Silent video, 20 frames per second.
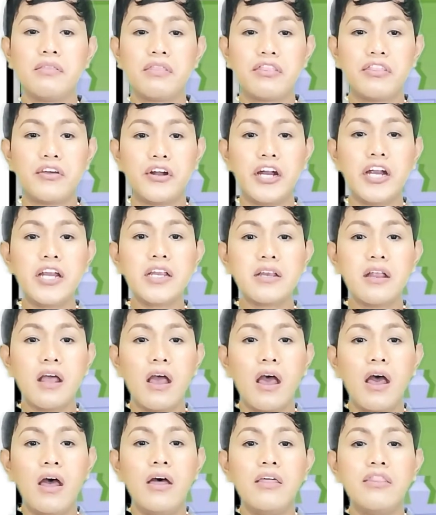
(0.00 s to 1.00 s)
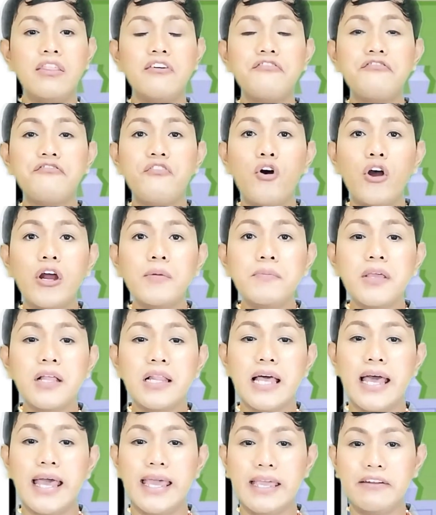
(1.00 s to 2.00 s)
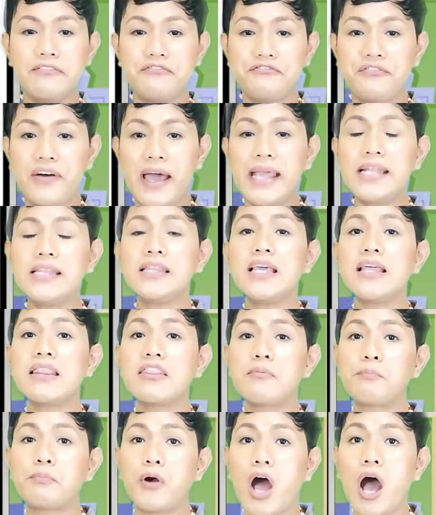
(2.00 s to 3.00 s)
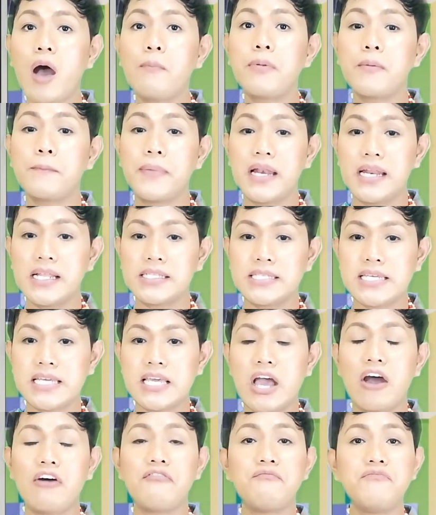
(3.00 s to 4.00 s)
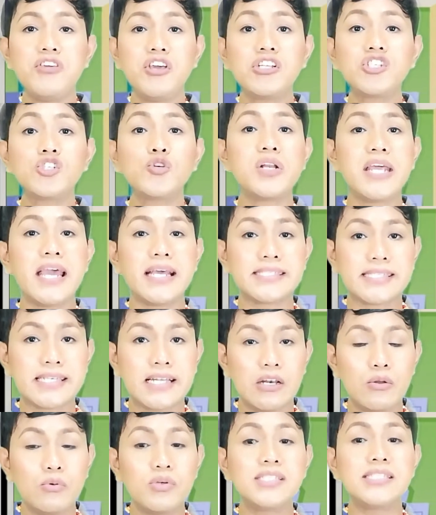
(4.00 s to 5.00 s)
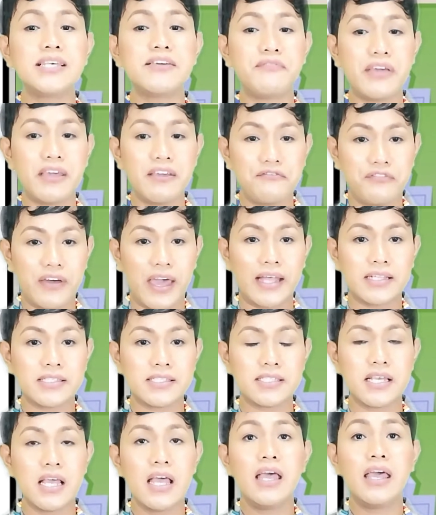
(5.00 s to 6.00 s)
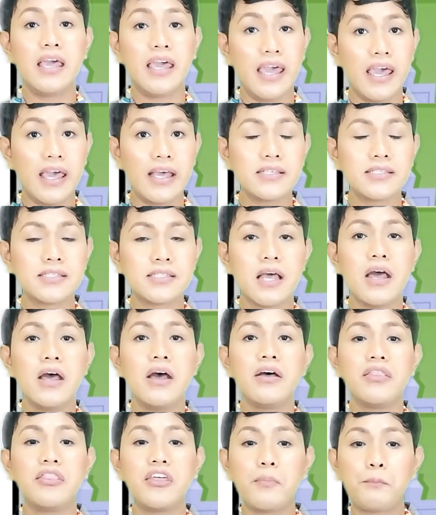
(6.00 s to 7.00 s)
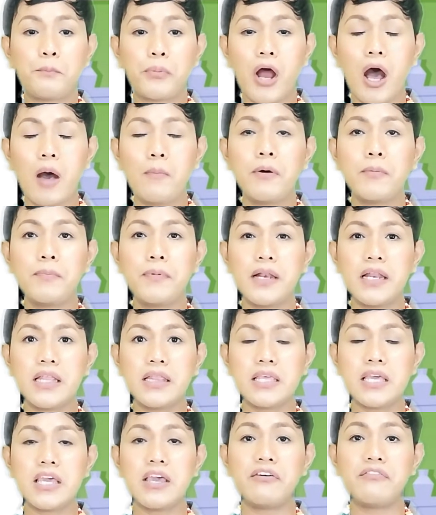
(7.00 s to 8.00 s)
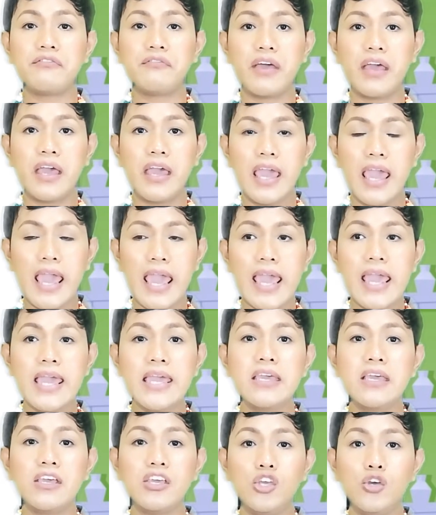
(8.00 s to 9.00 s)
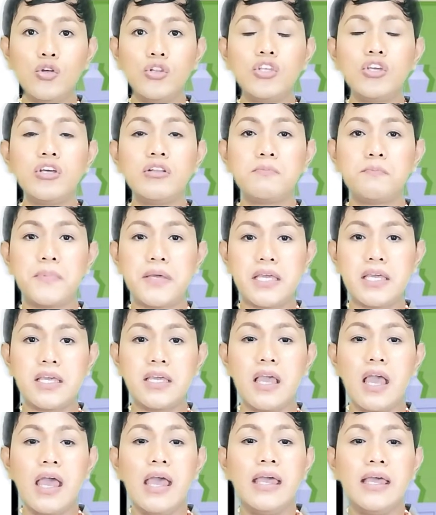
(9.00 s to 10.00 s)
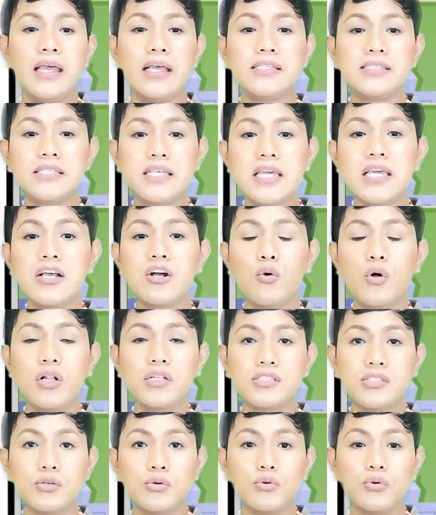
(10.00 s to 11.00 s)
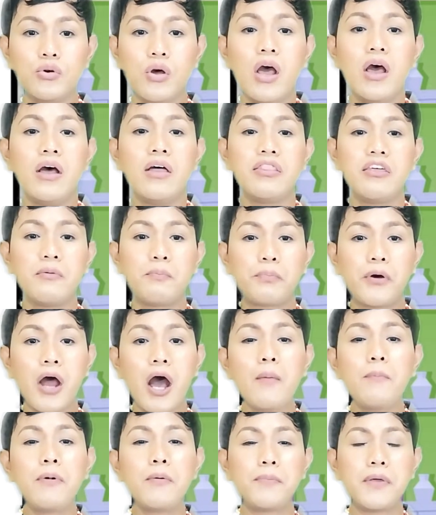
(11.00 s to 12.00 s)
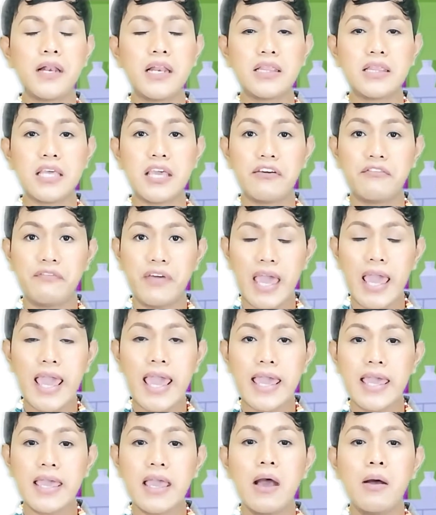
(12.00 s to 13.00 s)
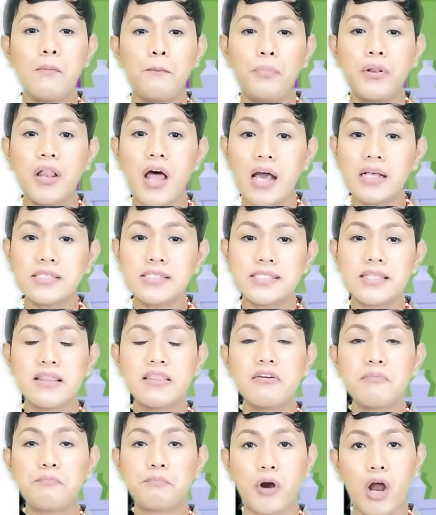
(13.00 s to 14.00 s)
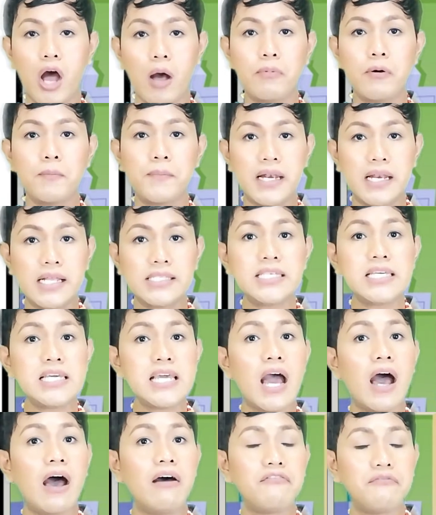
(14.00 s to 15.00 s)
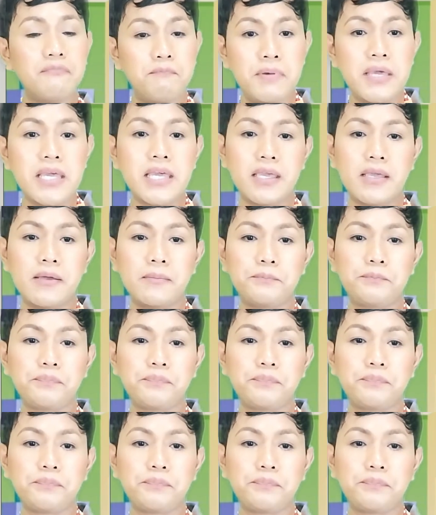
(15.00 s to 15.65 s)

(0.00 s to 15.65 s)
Third, the formula in finding the probability of mutually exclusive events is the probability of A union B is equal to the probability of A plus the probability of B.